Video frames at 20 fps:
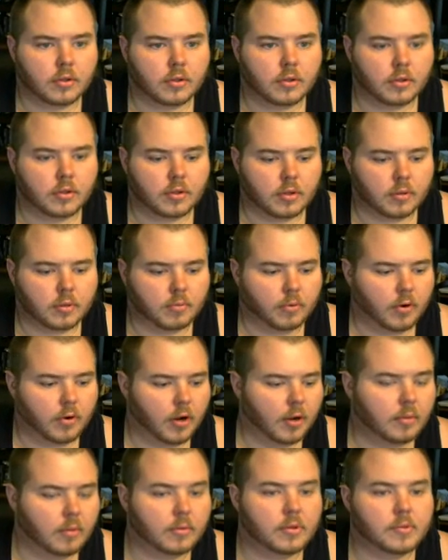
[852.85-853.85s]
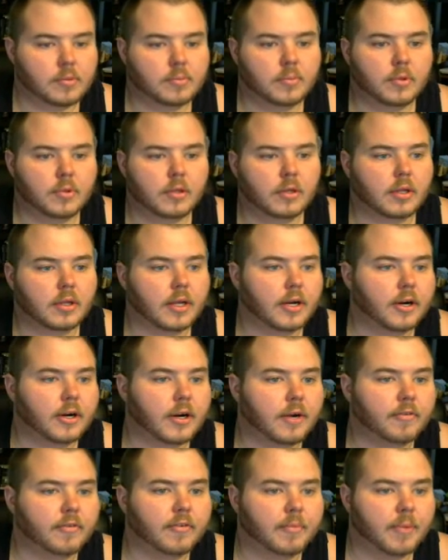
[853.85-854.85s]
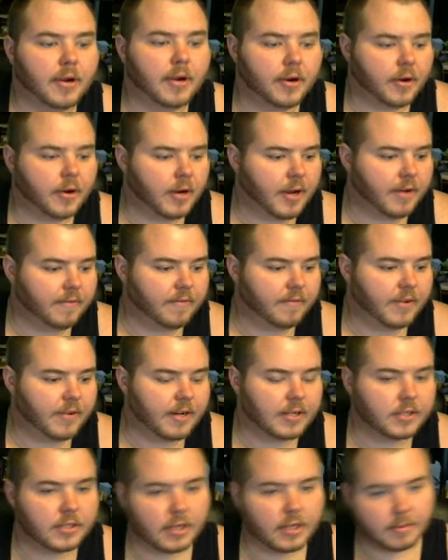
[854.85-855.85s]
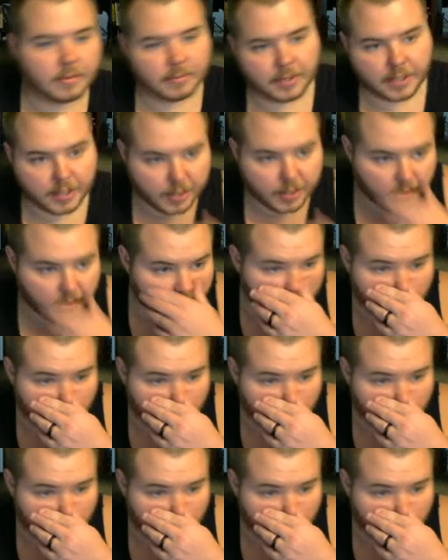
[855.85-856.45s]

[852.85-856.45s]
no problem. Let our repair guy finish up there.